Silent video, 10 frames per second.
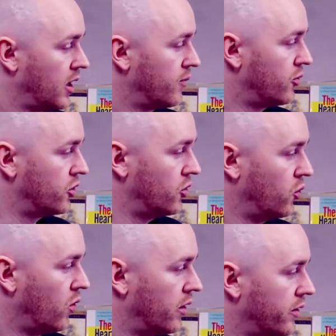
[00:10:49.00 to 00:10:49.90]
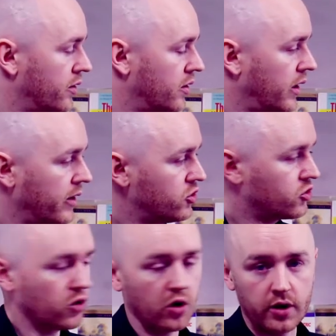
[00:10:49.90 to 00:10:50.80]
but you know what, how
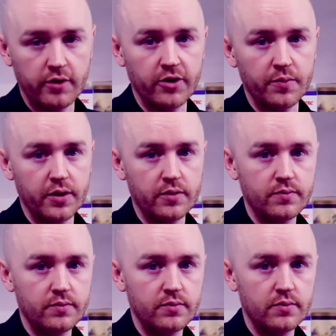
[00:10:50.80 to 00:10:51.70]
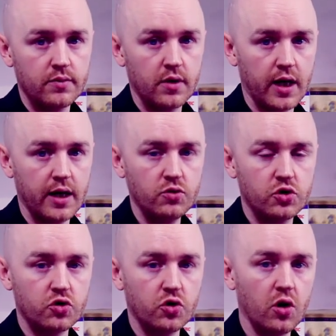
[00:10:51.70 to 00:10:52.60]
strong have I been? How
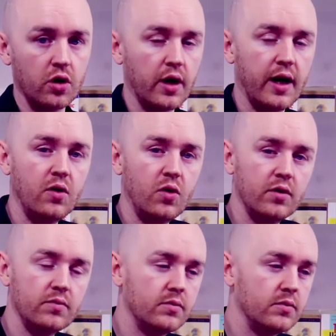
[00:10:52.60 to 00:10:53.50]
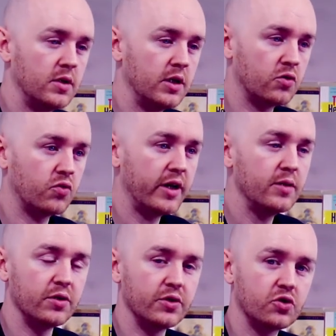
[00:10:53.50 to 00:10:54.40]
strong, how
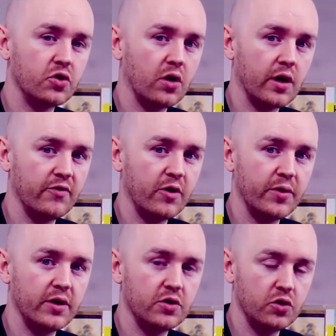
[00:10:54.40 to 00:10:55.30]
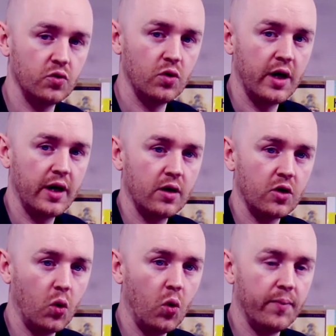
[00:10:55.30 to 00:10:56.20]
incredibly strong have I been to
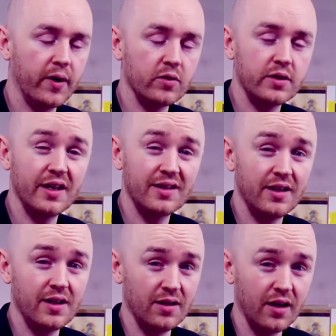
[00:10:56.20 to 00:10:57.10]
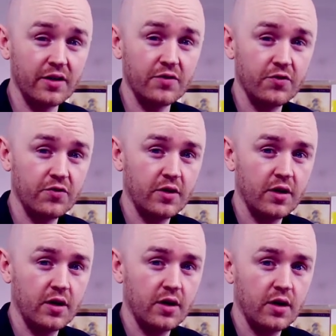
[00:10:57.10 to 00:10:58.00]
go about day-to-day life
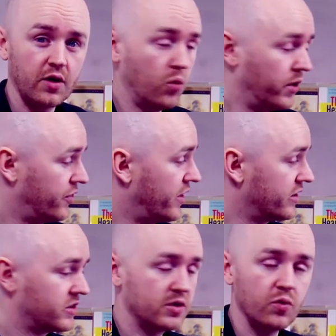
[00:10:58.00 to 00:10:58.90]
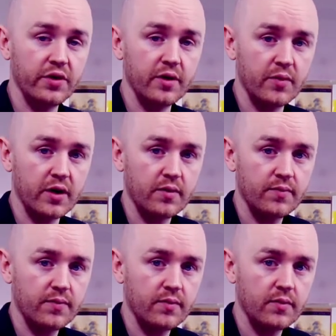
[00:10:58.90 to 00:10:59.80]
with this within me?
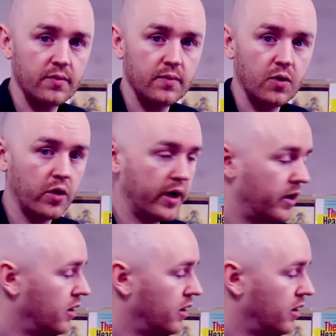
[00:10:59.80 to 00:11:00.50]
Okay,